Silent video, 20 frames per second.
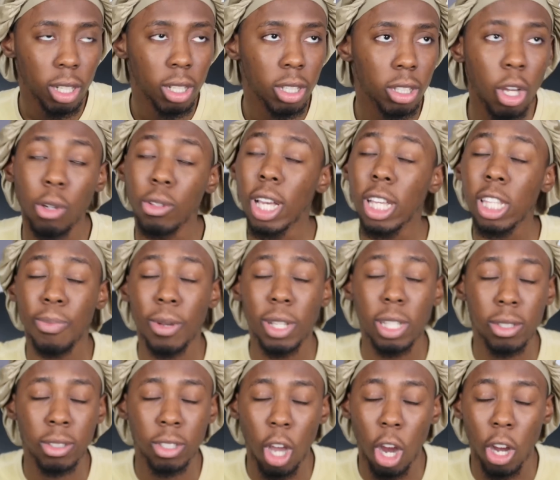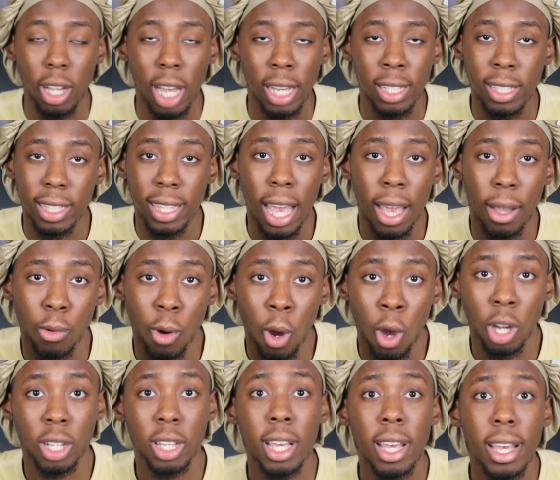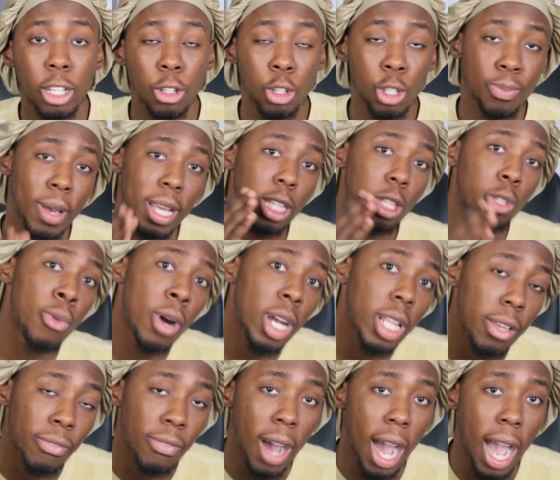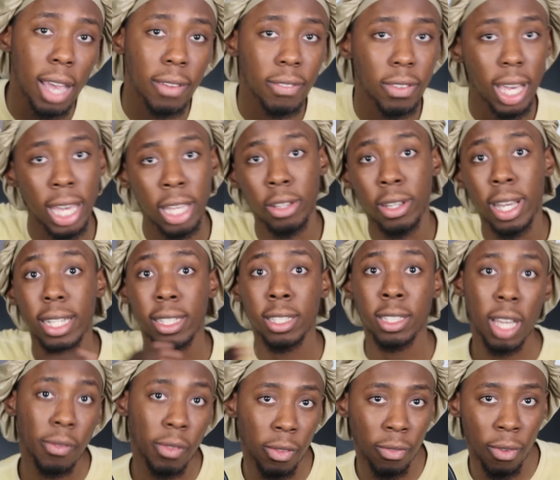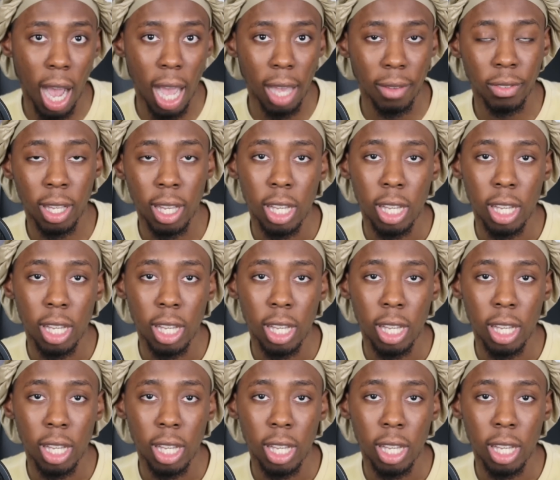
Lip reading: No, not spend. Sorry, I said that wrong. You spend $25 and you get $75